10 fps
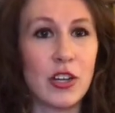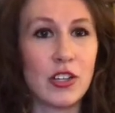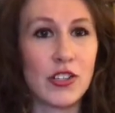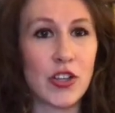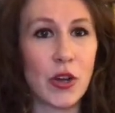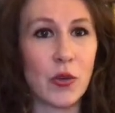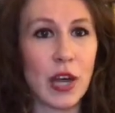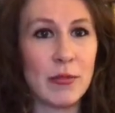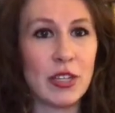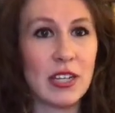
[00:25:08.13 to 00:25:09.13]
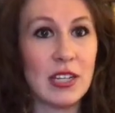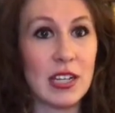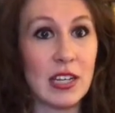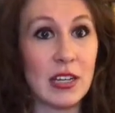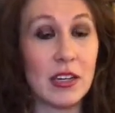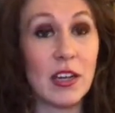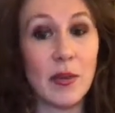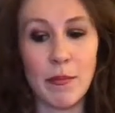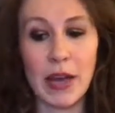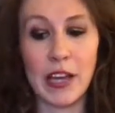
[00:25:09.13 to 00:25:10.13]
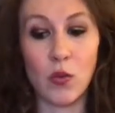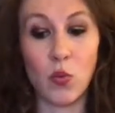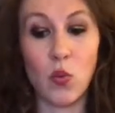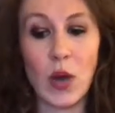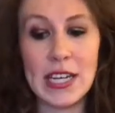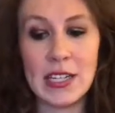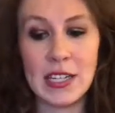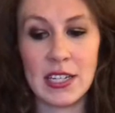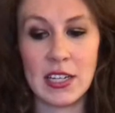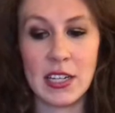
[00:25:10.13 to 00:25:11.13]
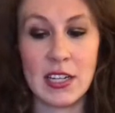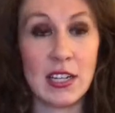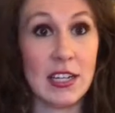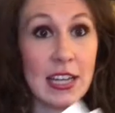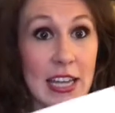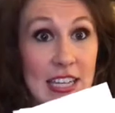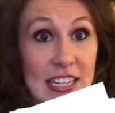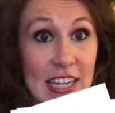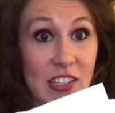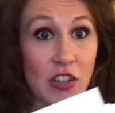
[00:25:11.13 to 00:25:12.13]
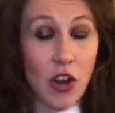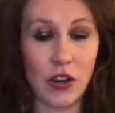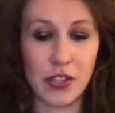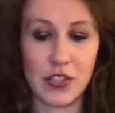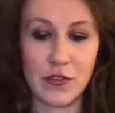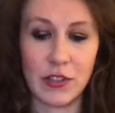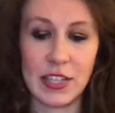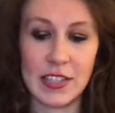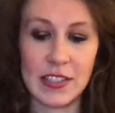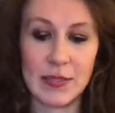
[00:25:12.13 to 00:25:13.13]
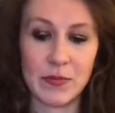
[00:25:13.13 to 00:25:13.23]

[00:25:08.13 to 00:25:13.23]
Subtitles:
So I'm going to need my white index cards for this.